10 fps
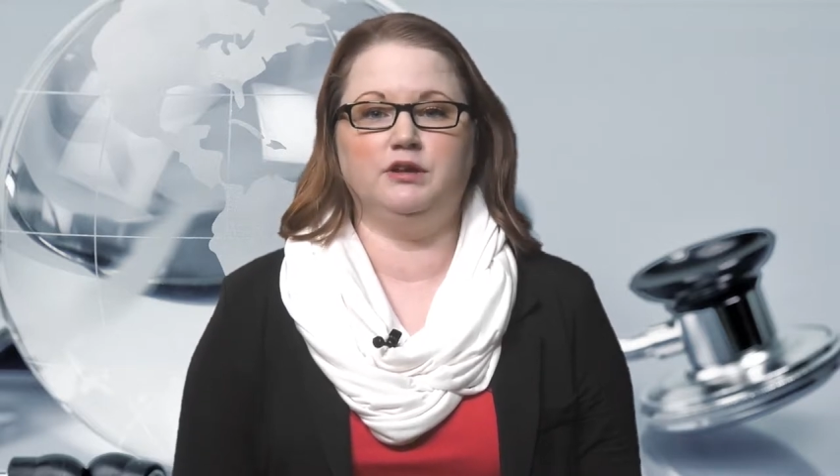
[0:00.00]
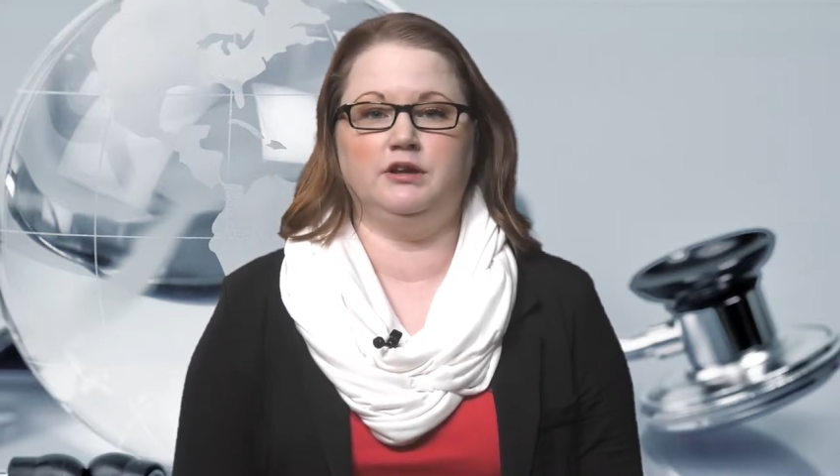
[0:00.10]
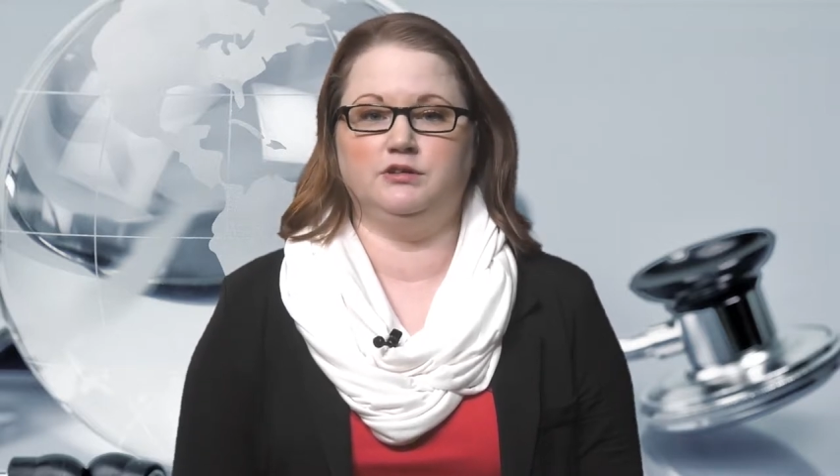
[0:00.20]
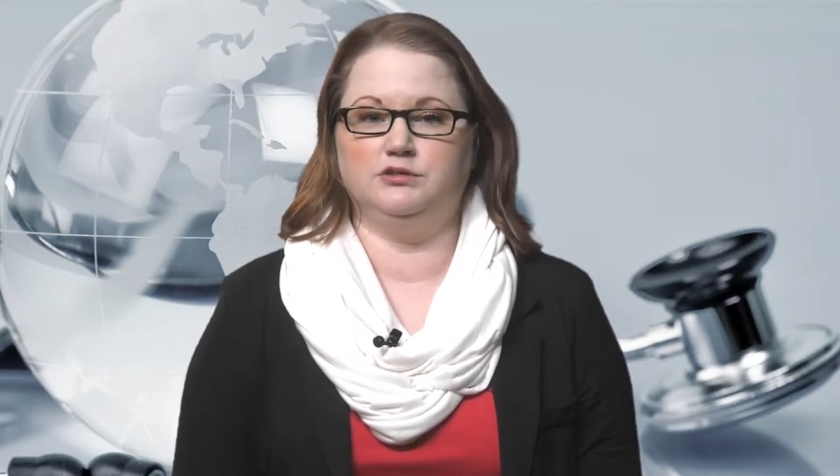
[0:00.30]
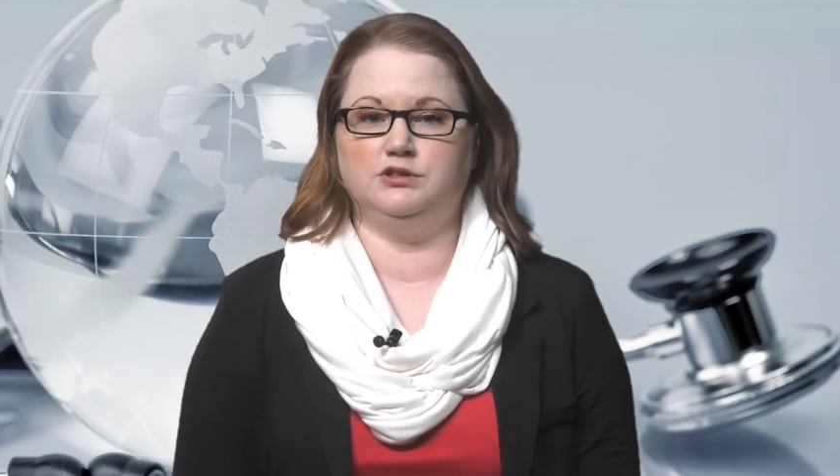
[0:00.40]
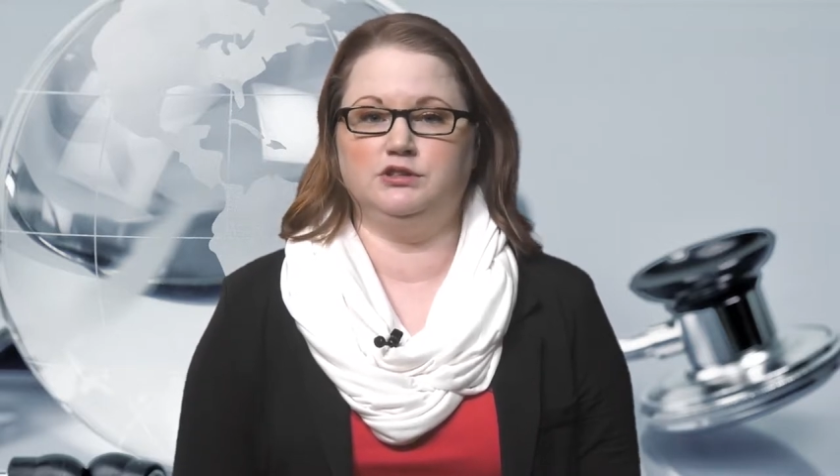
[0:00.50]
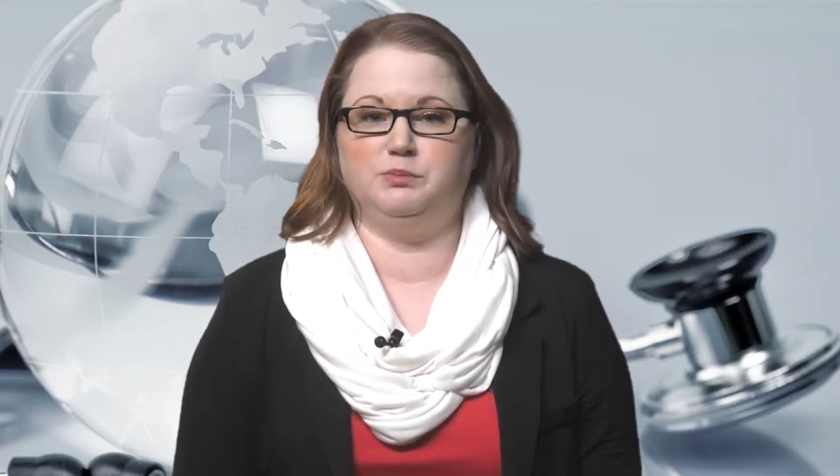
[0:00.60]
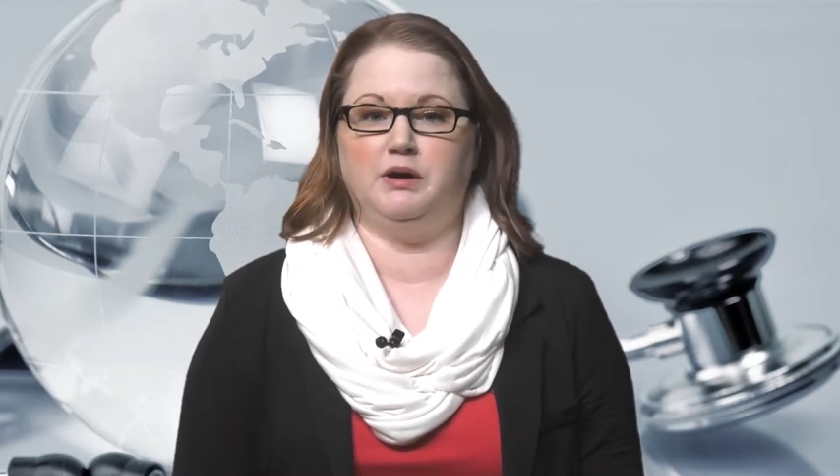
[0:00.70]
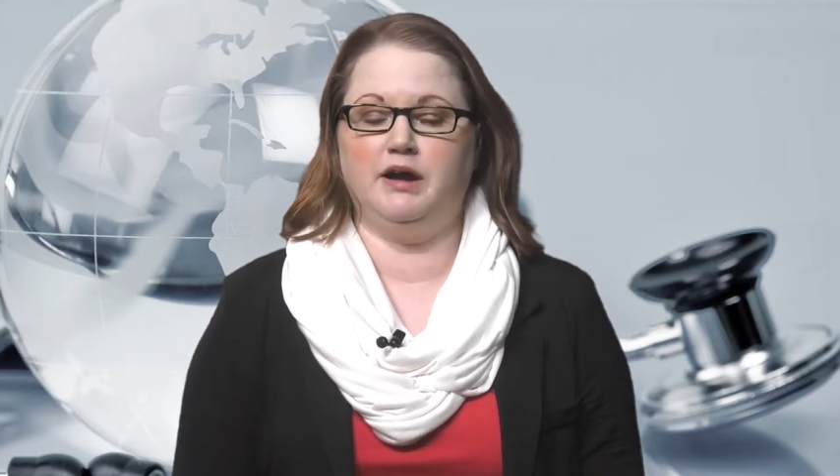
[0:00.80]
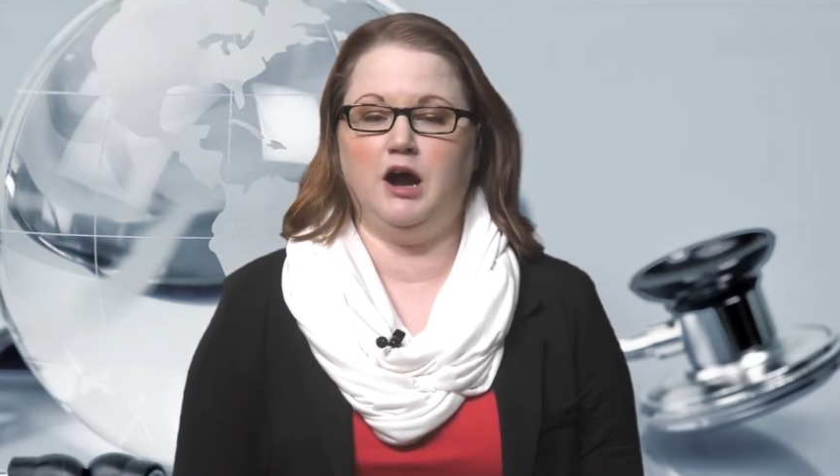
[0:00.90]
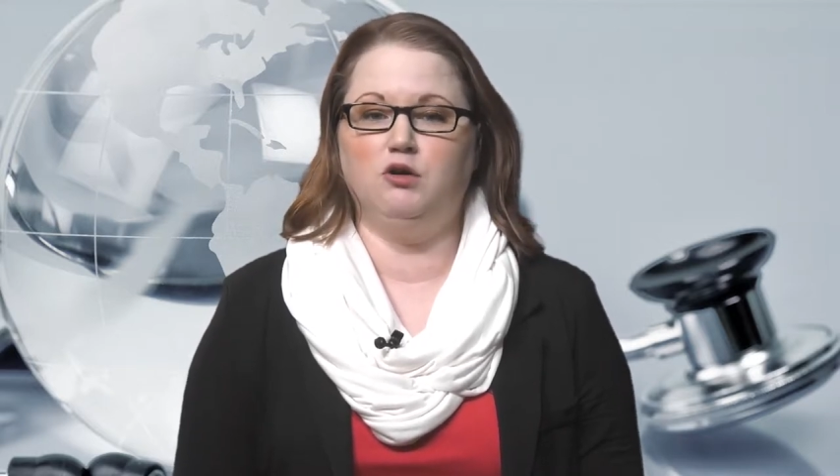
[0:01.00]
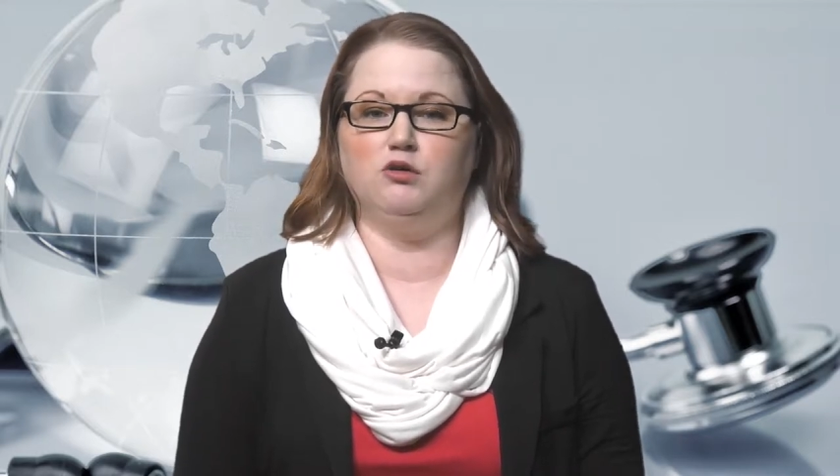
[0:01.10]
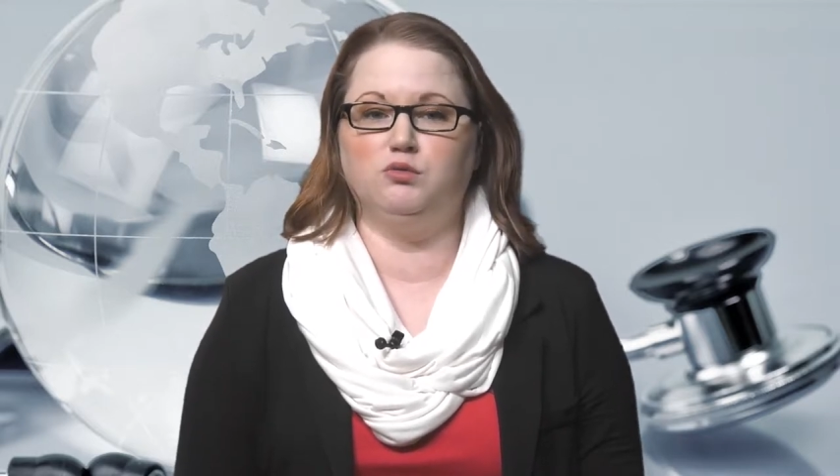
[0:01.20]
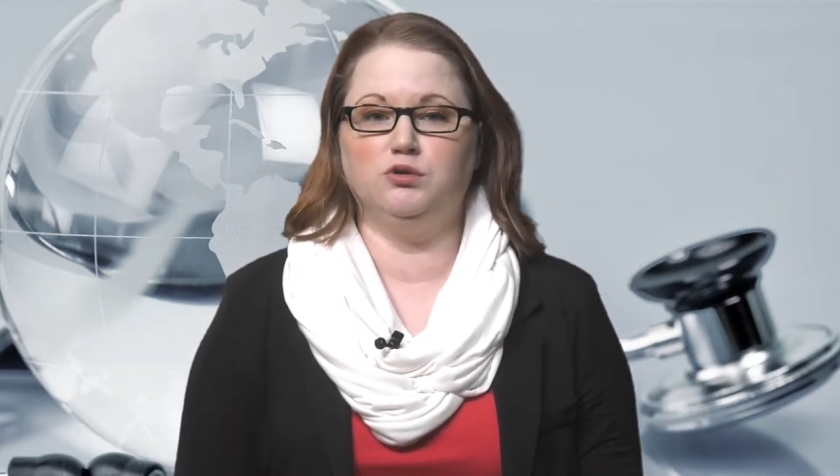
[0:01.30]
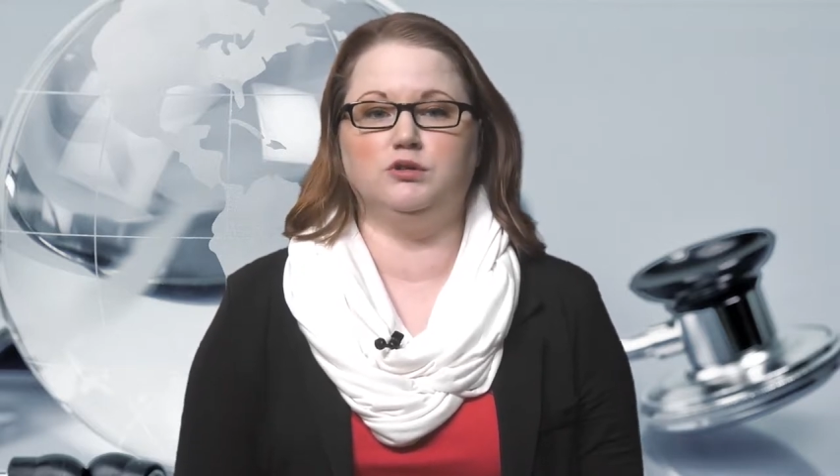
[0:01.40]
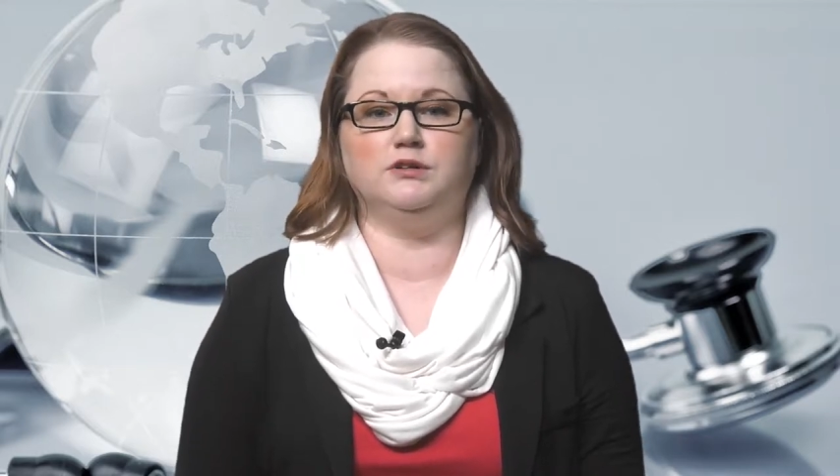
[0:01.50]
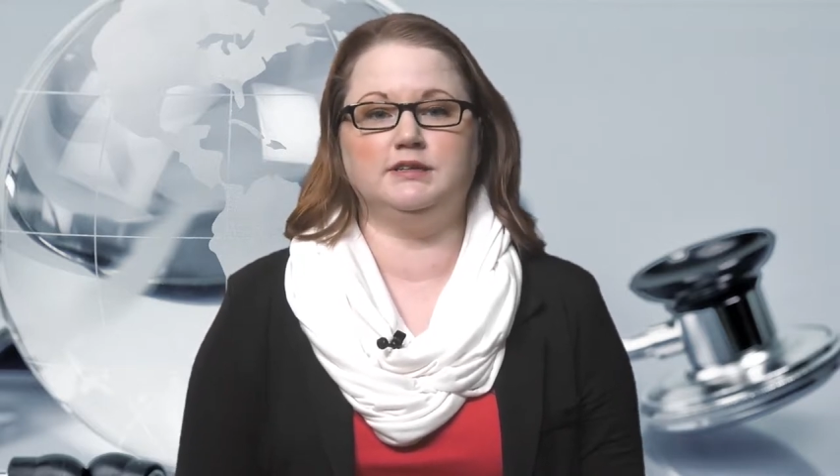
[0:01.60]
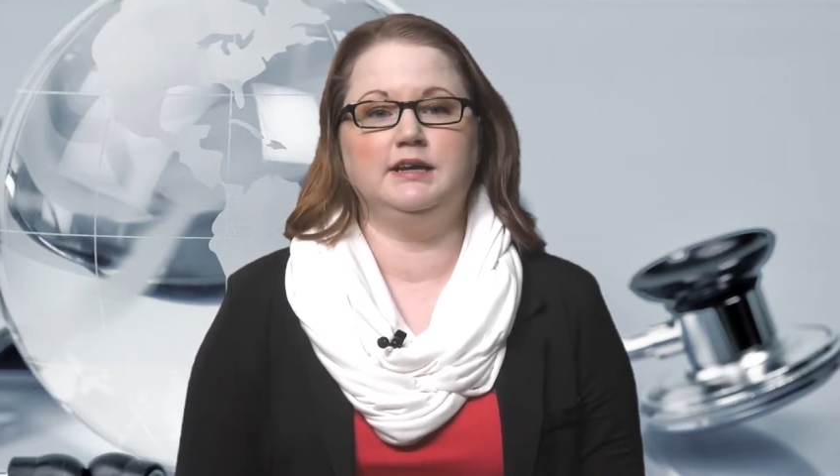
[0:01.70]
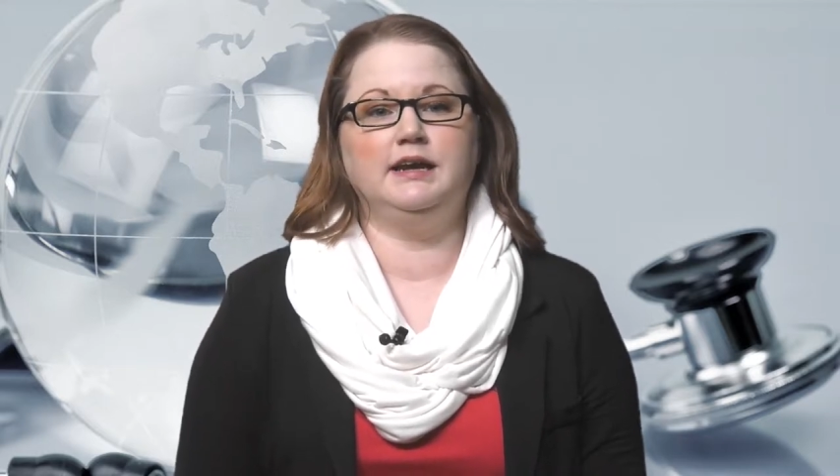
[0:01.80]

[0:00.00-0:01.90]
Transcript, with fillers: conclusions about our world